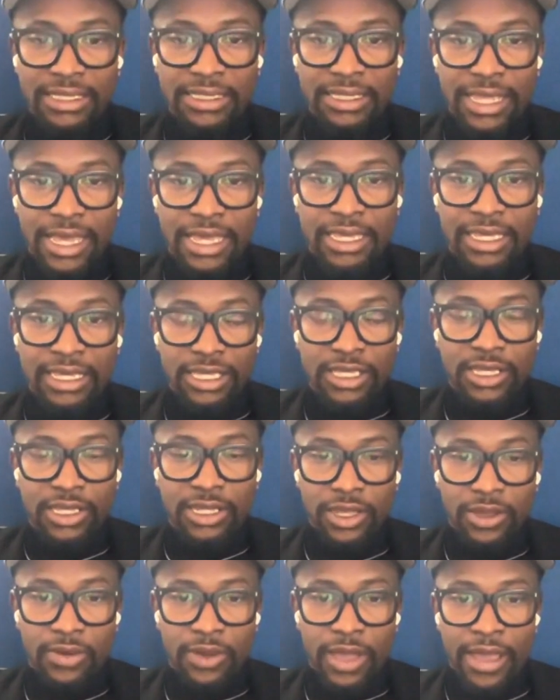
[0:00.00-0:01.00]
Like, you
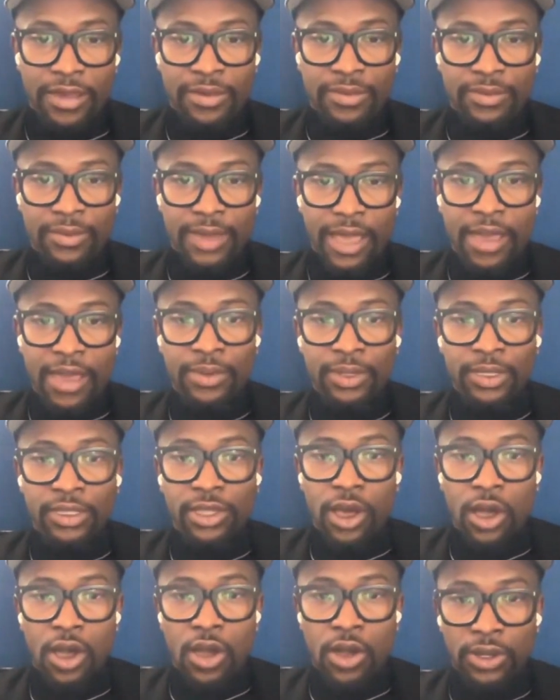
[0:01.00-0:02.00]
know, I, I
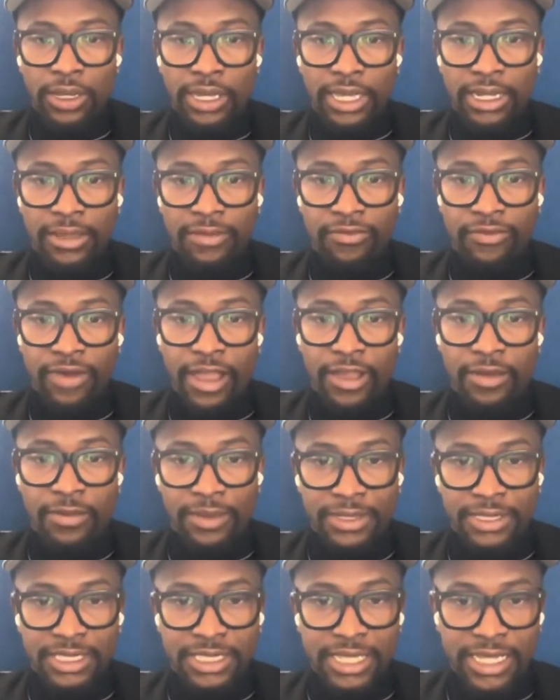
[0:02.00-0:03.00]
belong in
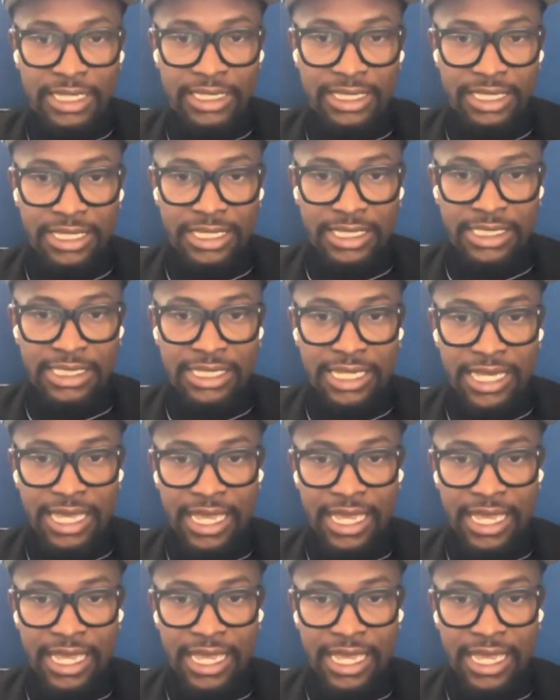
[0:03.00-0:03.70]
environments like this.